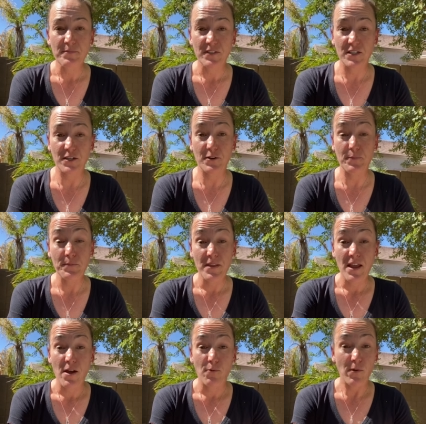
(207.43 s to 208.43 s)
So
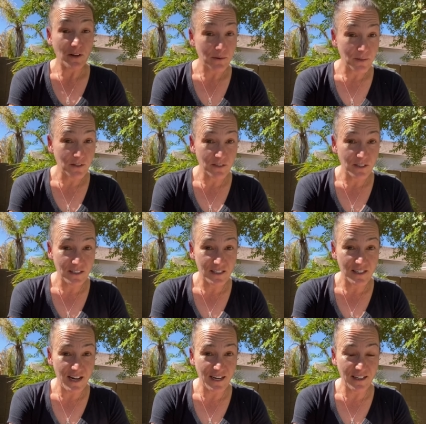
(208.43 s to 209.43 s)
welcome you to the
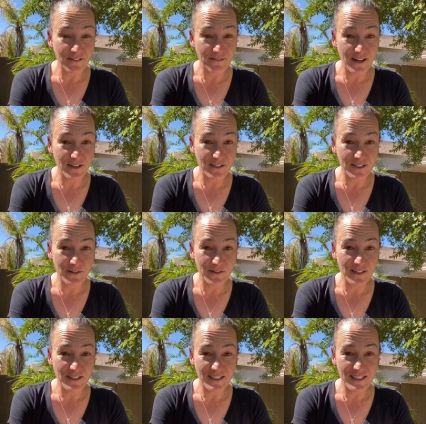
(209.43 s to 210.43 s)
state of
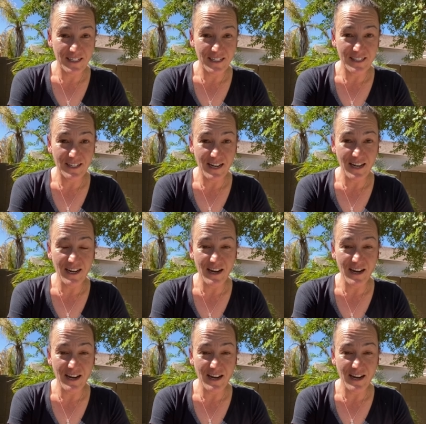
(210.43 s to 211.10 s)
Arizona, the sunny state.